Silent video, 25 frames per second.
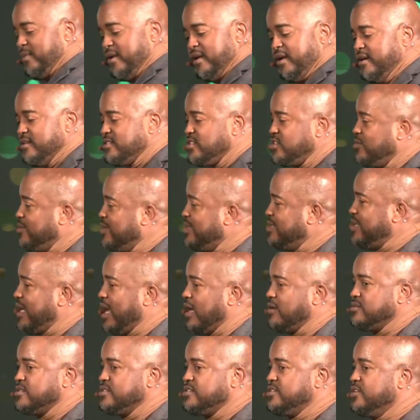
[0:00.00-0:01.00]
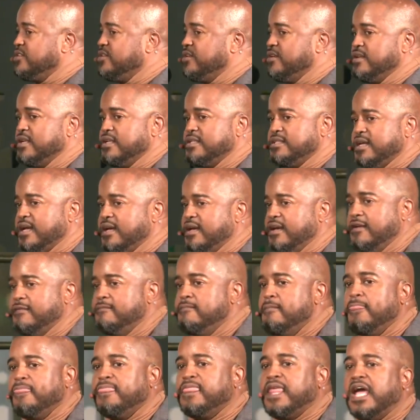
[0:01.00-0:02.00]
here to announce to you today
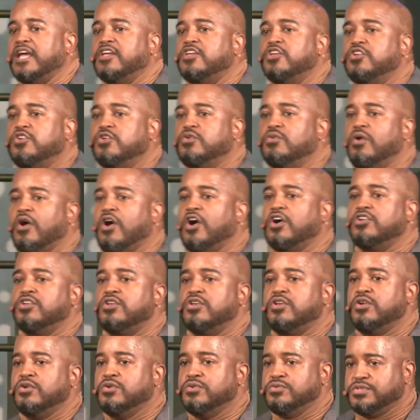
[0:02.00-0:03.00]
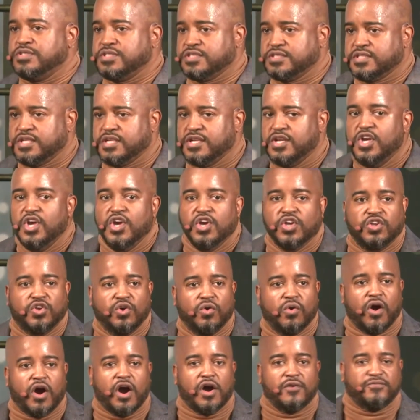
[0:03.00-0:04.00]
that are loosed, you
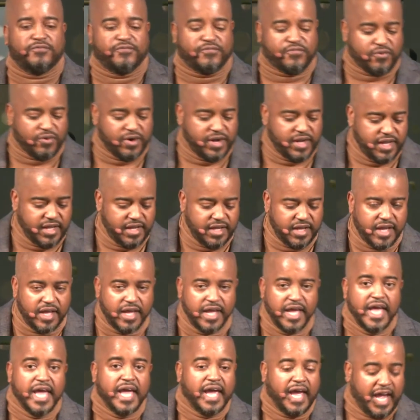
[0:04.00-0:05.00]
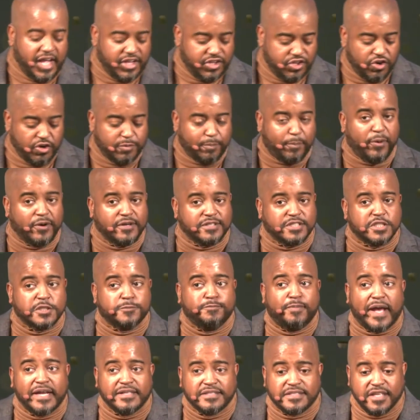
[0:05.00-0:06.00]
are free, and your
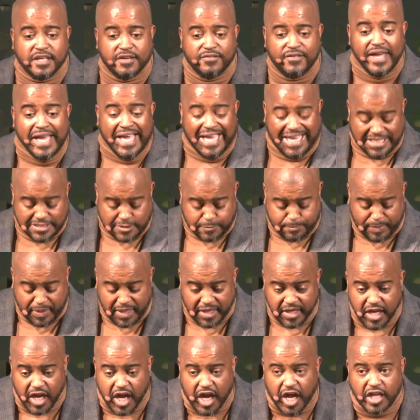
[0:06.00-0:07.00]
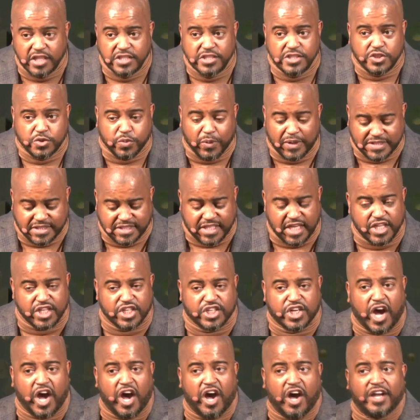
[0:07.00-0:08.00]
perspective is being untwisted.
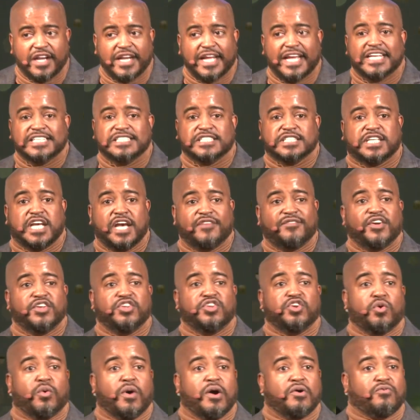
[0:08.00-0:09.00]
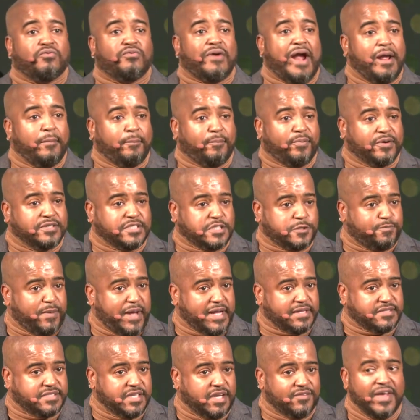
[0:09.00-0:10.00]
God is giving you a right
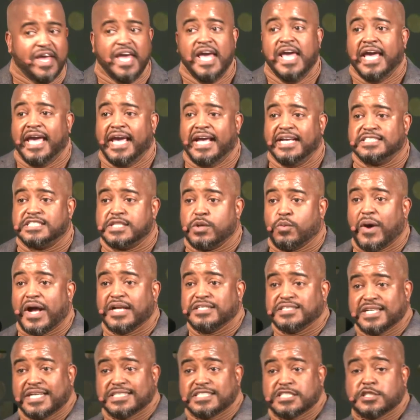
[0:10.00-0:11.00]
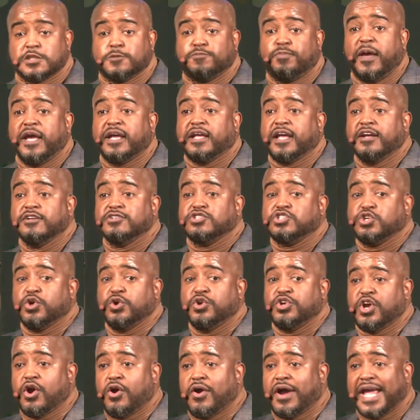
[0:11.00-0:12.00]
perspective. He's watch is speaking to
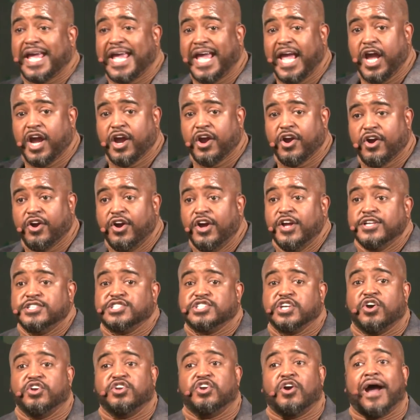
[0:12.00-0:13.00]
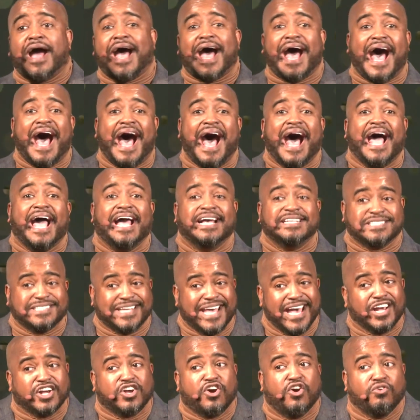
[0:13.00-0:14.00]
your ear so your eyes
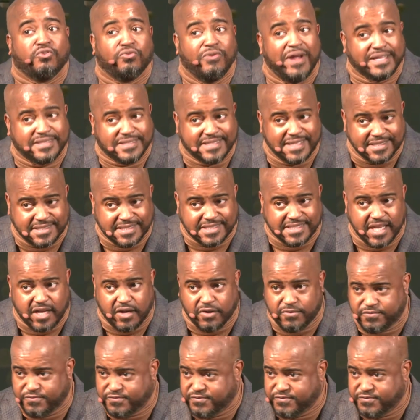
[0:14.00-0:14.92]
can correct itself.